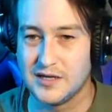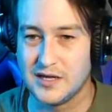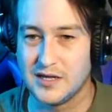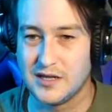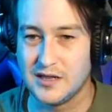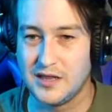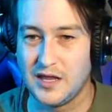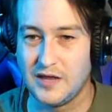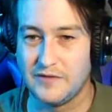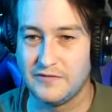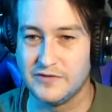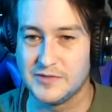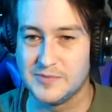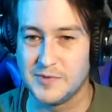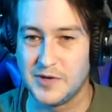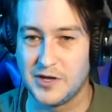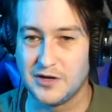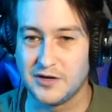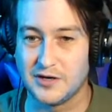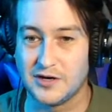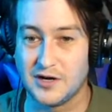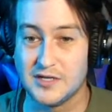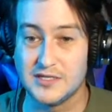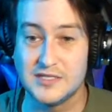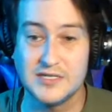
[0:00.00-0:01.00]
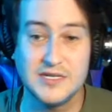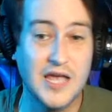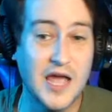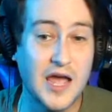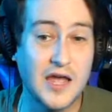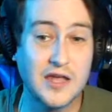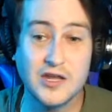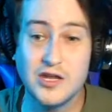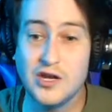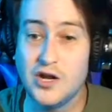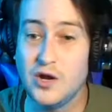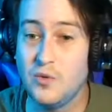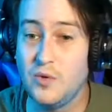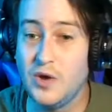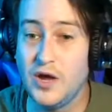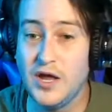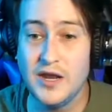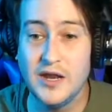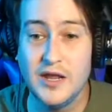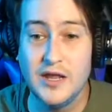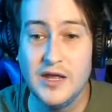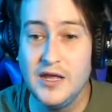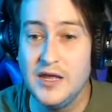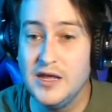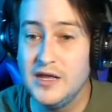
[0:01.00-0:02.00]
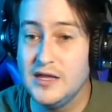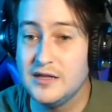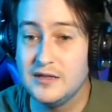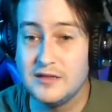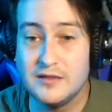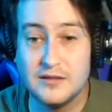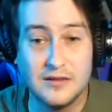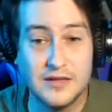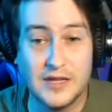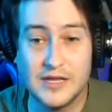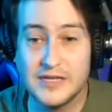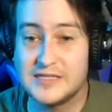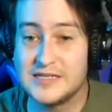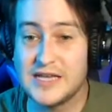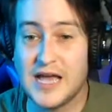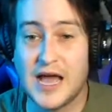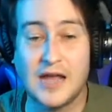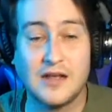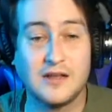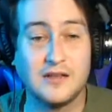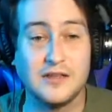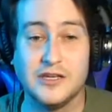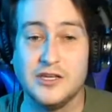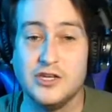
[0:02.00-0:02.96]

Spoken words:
love smaller cons. Yeah. You know what? Exactly.